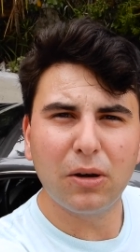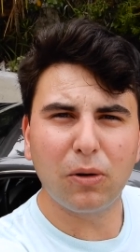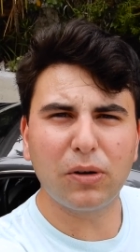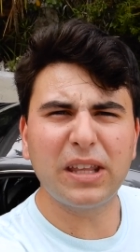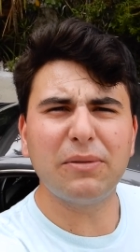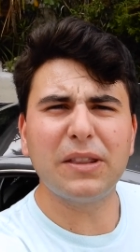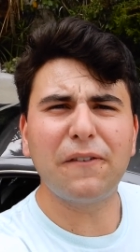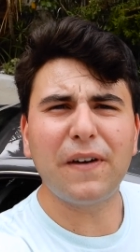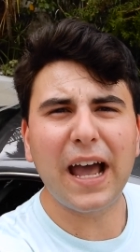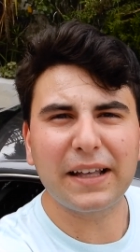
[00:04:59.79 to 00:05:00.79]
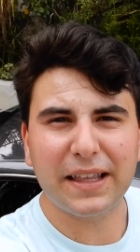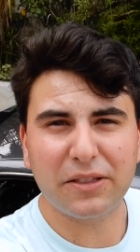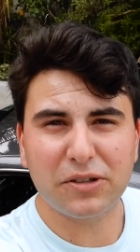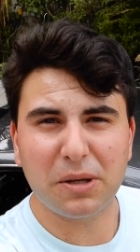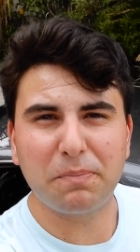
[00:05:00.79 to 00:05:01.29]
or even the fact
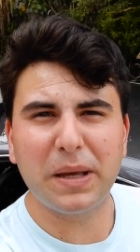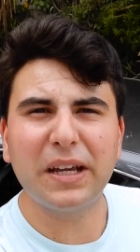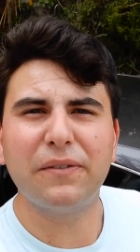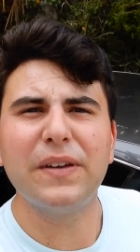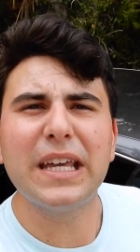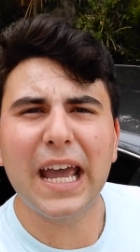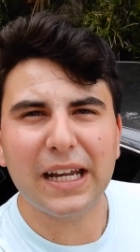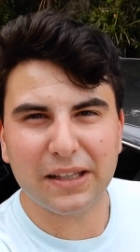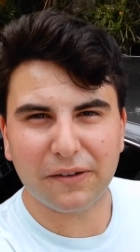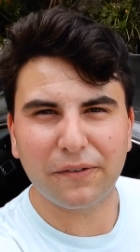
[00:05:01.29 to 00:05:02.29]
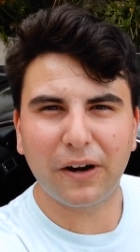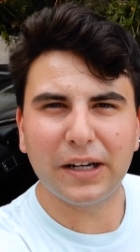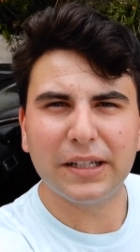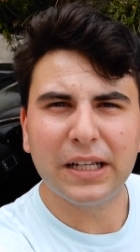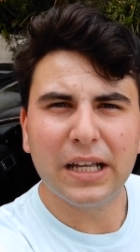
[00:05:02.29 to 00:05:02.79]
that there's a big V8 in the
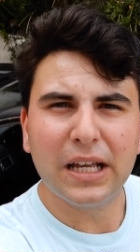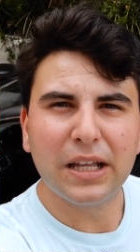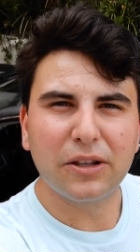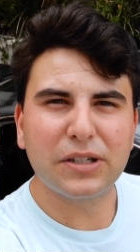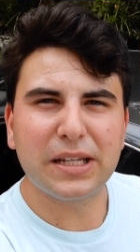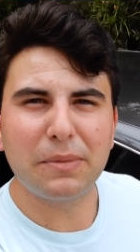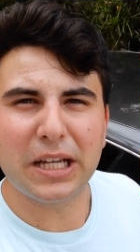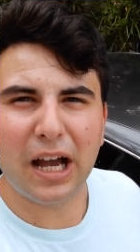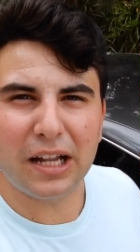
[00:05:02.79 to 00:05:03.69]
front. There's something